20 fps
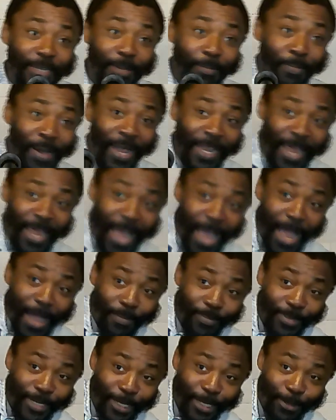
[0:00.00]

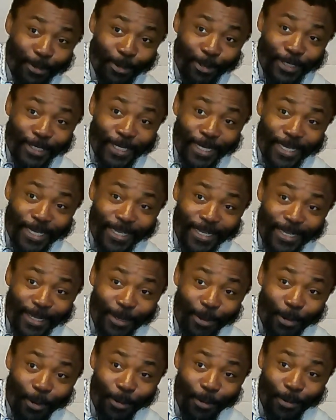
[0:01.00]
Balaam did not see.
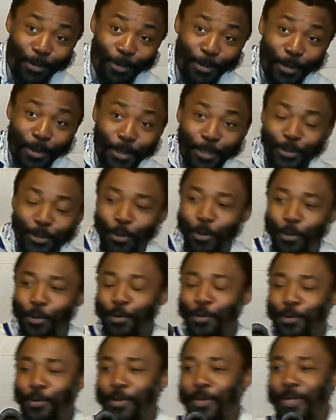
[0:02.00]
No.
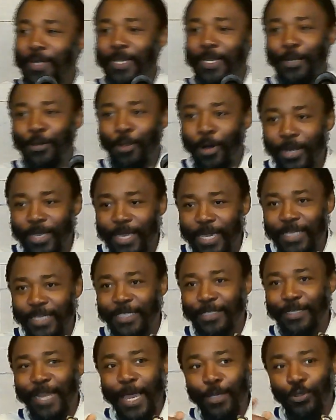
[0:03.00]
So the donkey
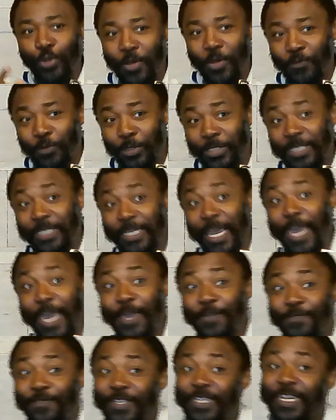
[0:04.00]
is trying to even
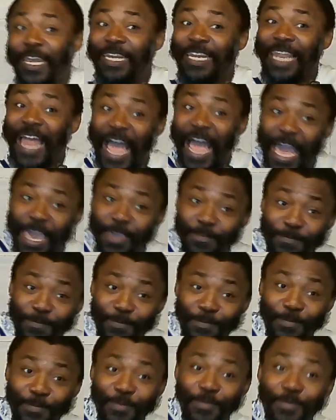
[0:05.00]
save the life
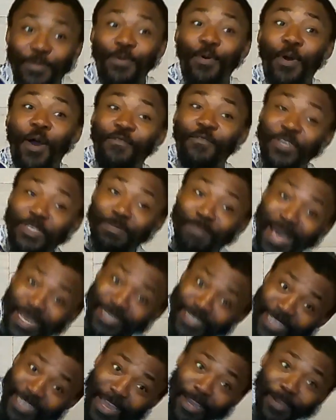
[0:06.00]
of his
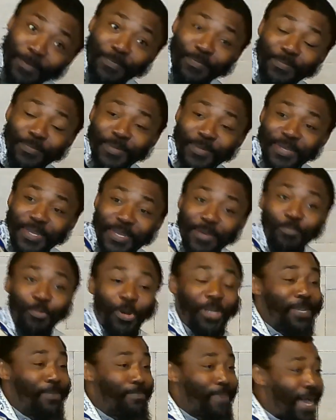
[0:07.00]
master.
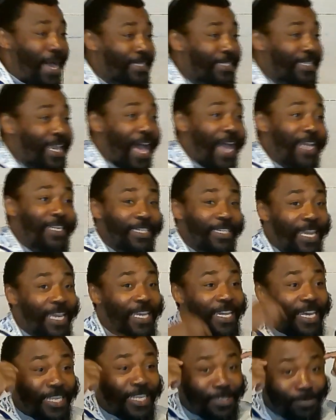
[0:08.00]
But the master, I
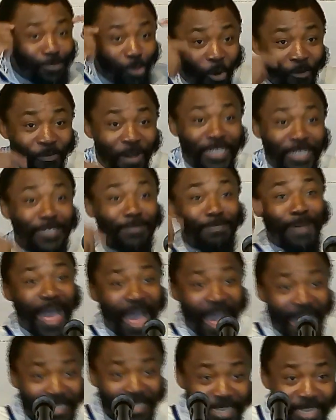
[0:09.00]
think, is over
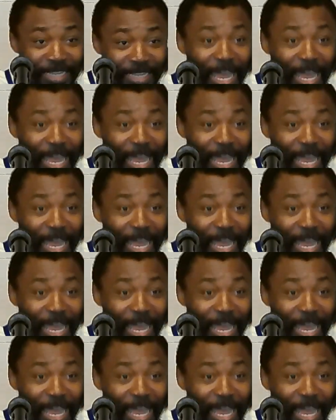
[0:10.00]
smart.